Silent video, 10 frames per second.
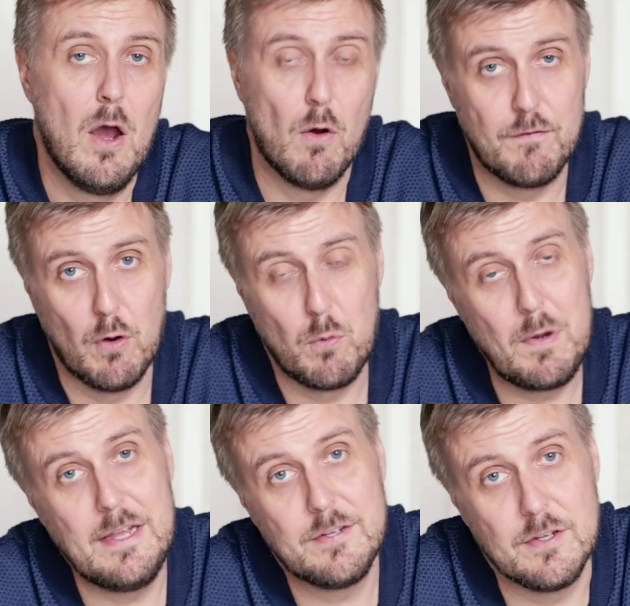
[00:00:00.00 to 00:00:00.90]
or 4
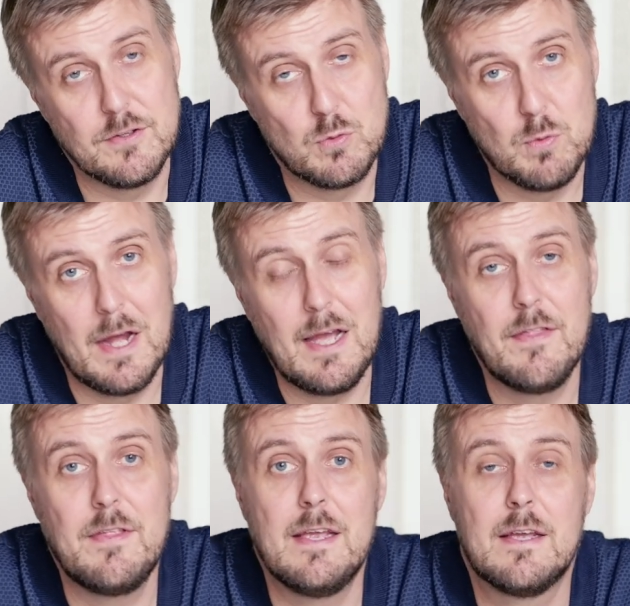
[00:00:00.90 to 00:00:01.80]
reasons why I
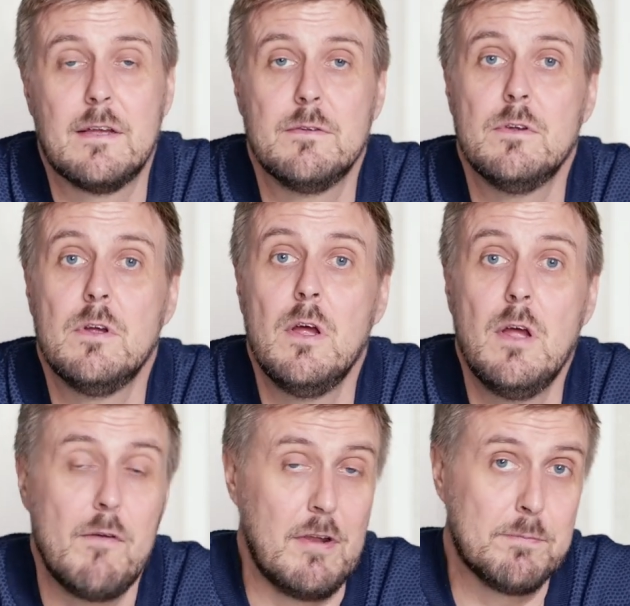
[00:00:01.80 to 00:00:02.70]
think
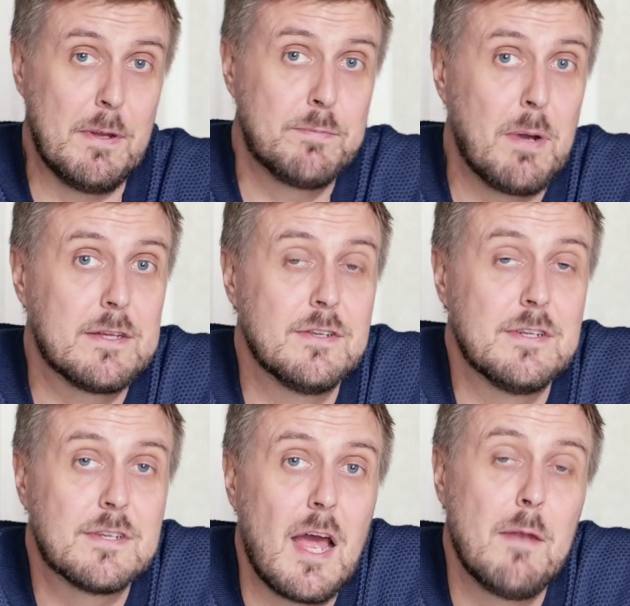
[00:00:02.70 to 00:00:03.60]
evidence-based
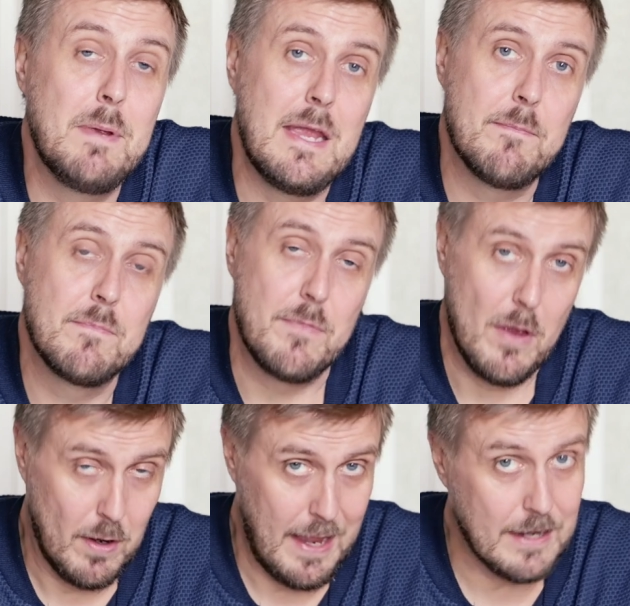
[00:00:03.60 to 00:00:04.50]
practices can be
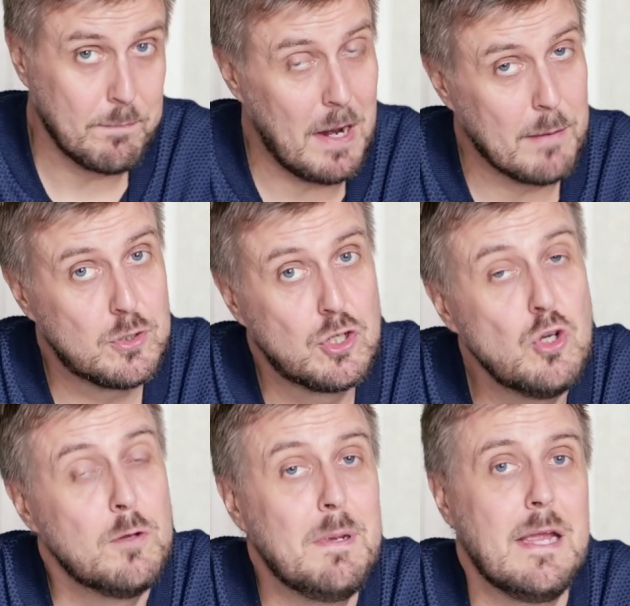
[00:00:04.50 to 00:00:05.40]
and perhaps
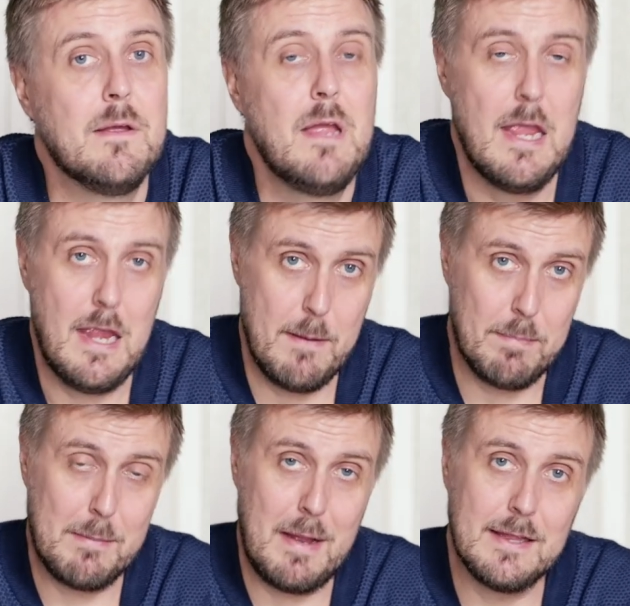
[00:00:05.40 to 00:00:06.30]
should be
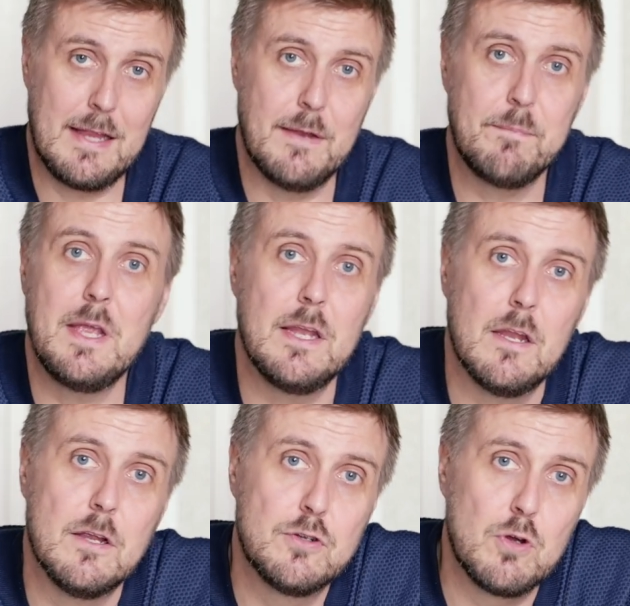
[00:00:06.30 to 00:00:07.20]
implemented
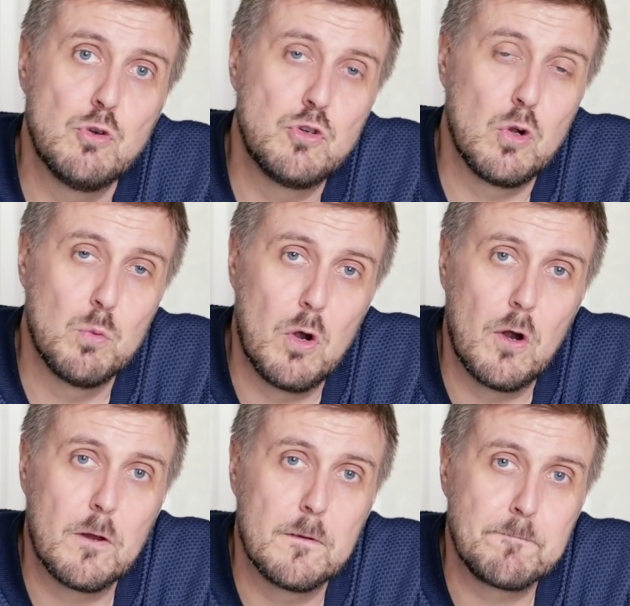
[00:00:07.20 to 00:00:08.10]
in social
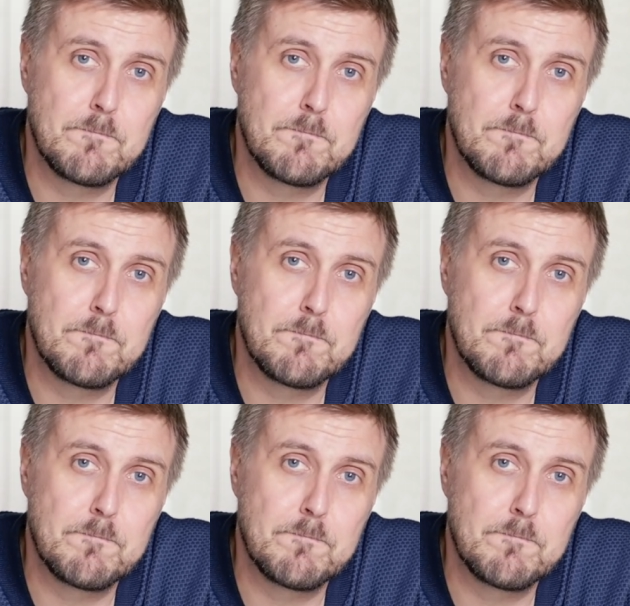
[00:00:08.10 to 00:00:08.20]
work.